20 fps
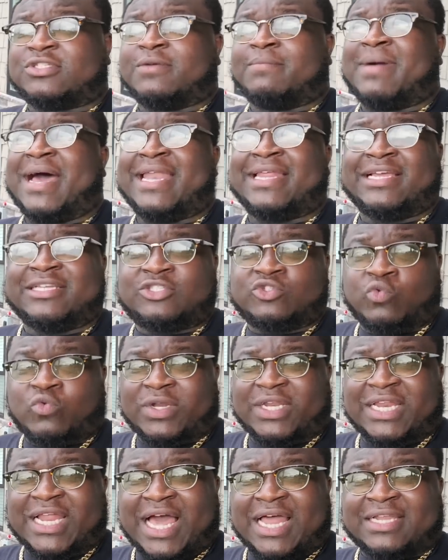somebody a
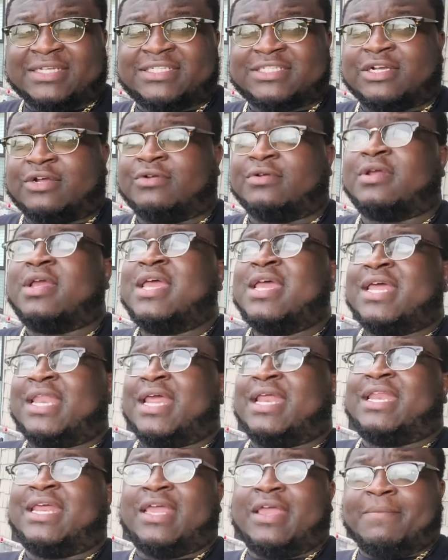$20 shirt.
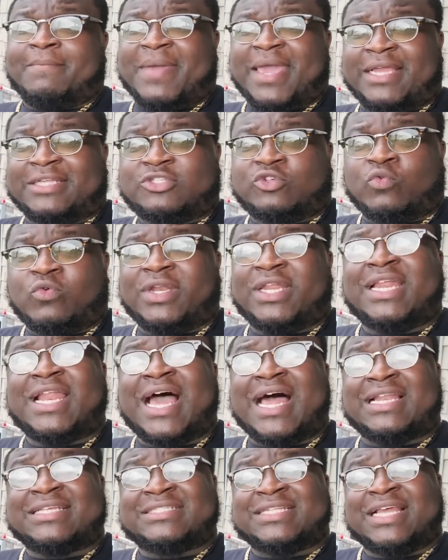They didn't make
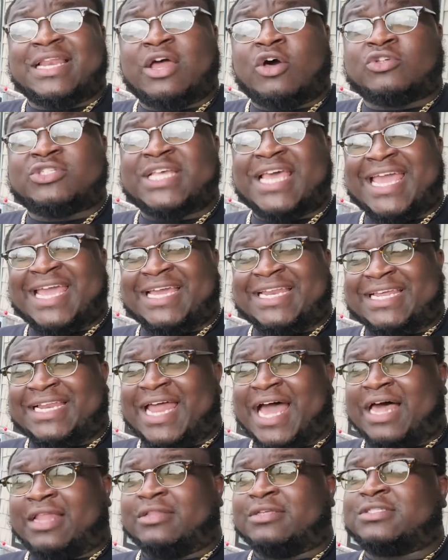$20, they lost
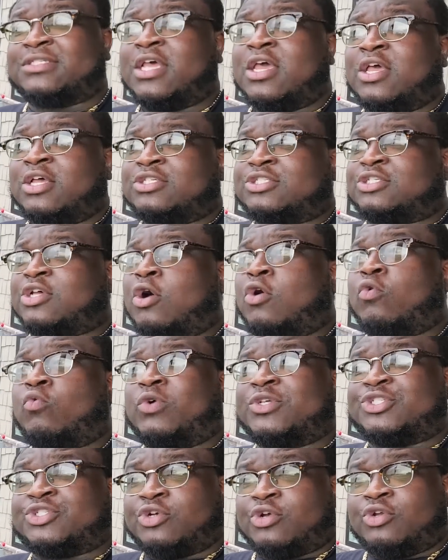$80. So
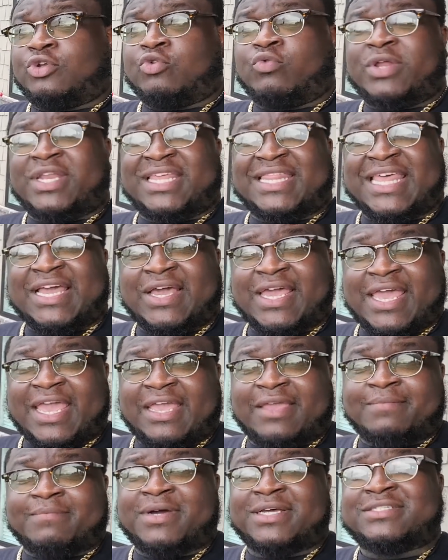what you're doing in that
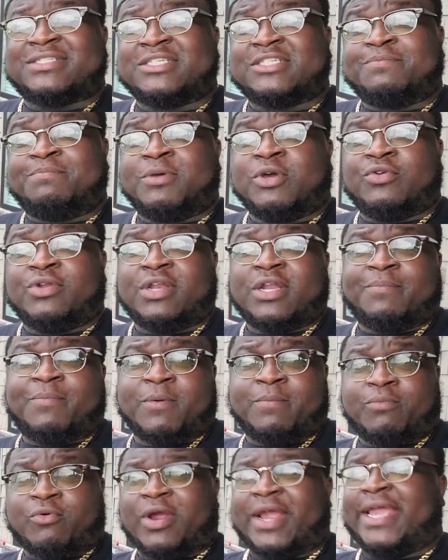eight months is building
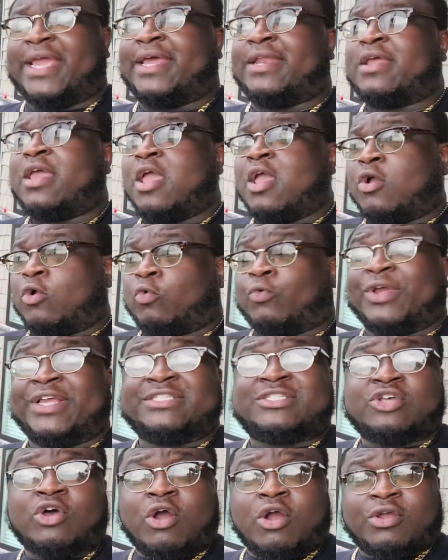up a brand,
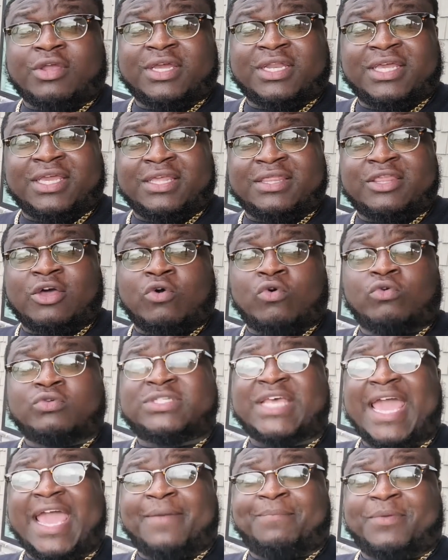retargeting
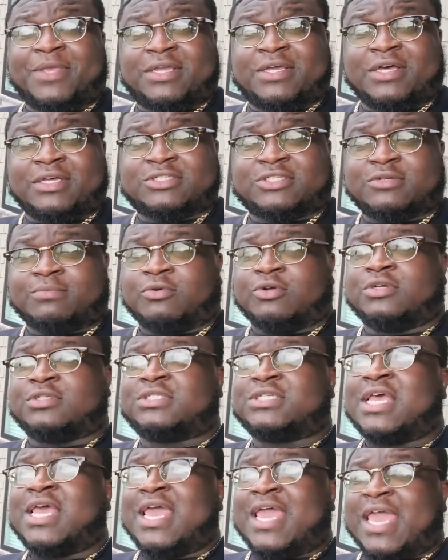those happy
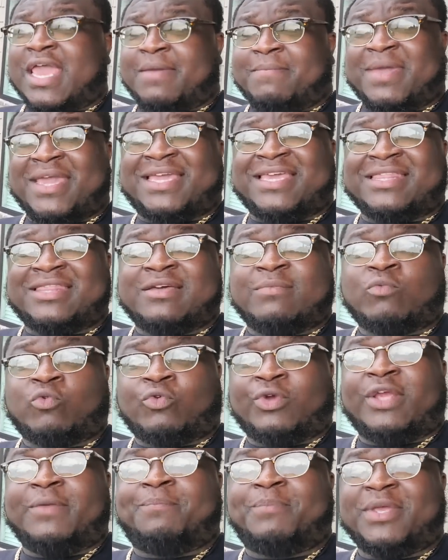customers and making them
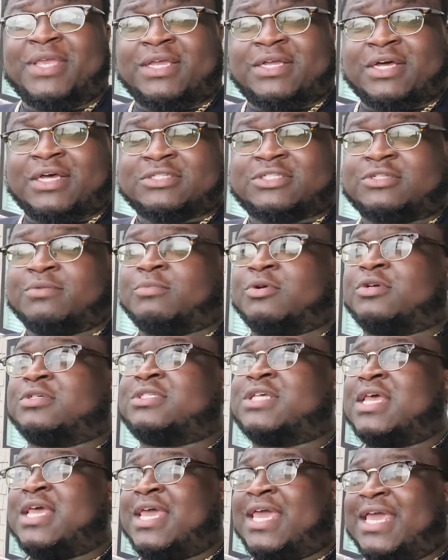repeat
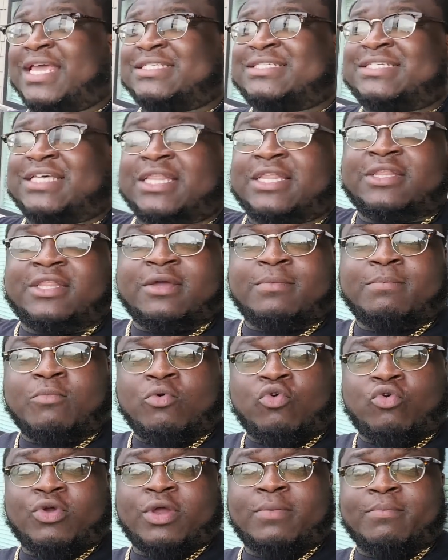customers and selling them
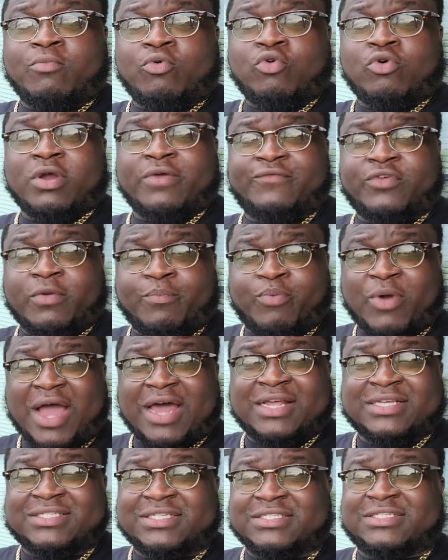more and more of your
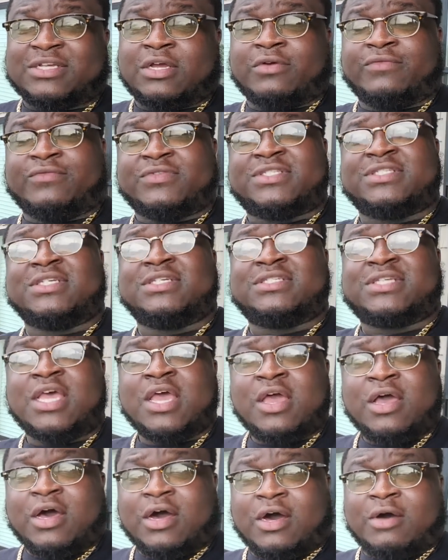products and services
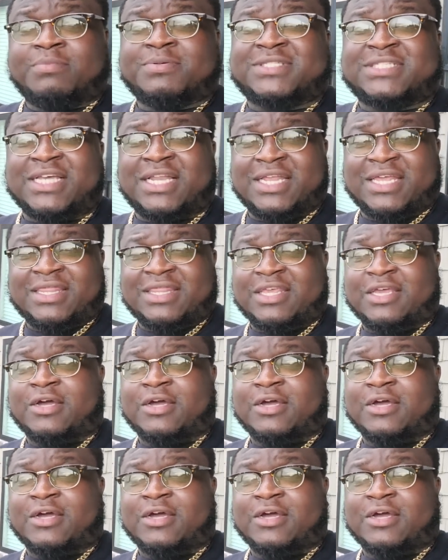upselling